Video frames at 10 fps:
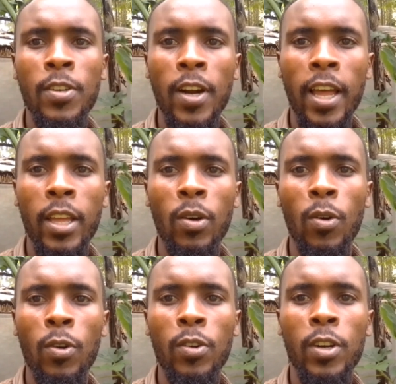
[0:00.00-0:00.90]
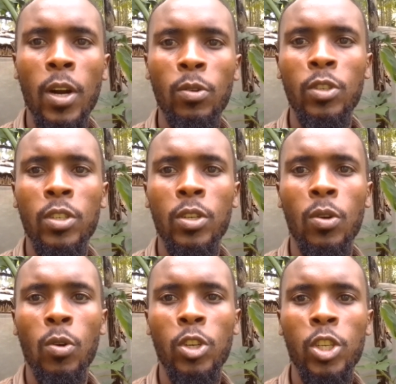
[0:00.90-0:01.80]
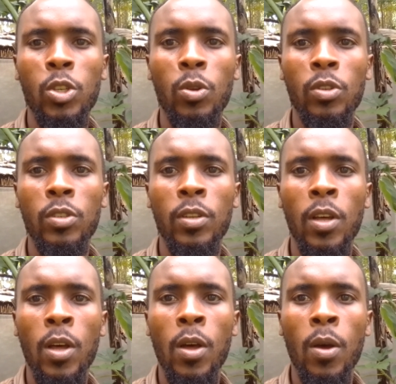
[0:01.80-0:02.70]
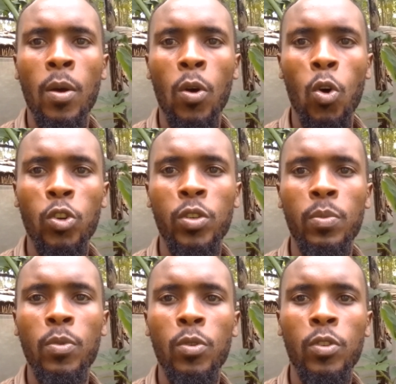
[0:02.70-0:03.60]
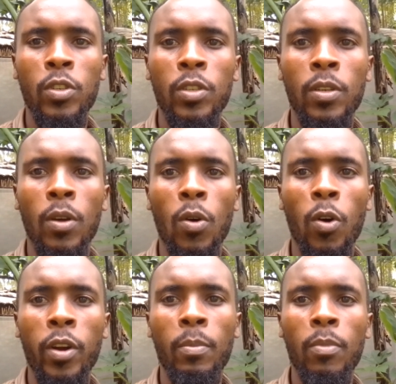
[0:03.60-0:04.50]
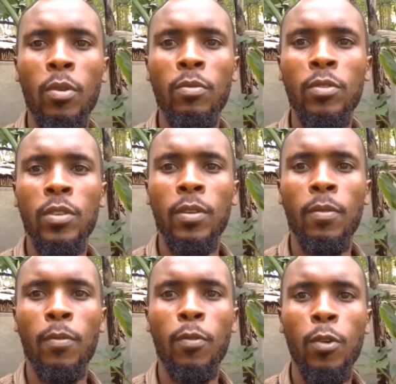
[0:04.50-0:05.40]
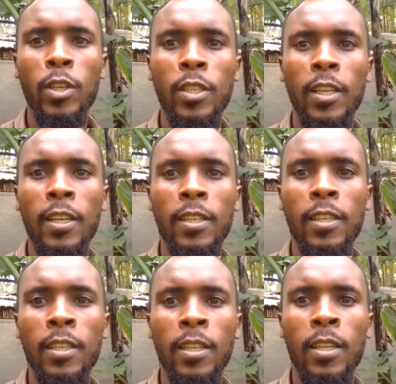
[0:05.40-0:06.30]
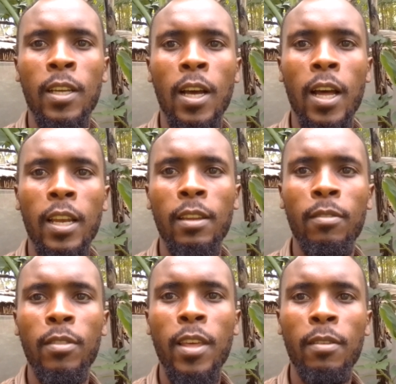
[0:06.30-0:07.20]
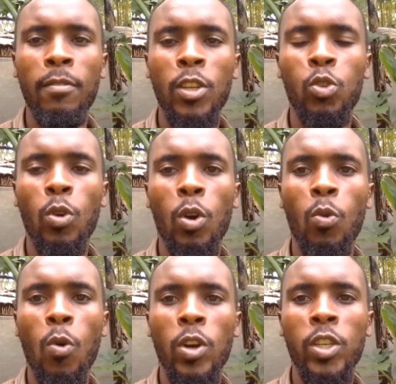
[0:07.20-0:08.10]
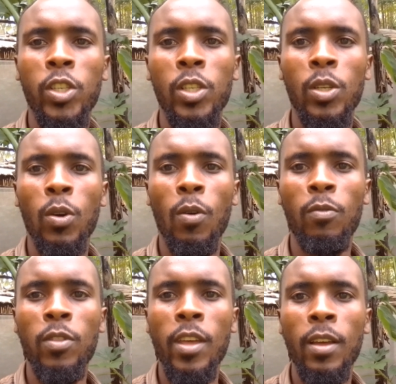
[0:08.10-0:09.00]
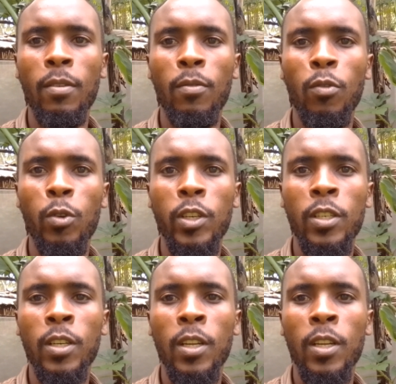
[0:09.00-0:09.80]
Dry or drought conditions contribute or improves fruit set and the eventual quality of the fruit.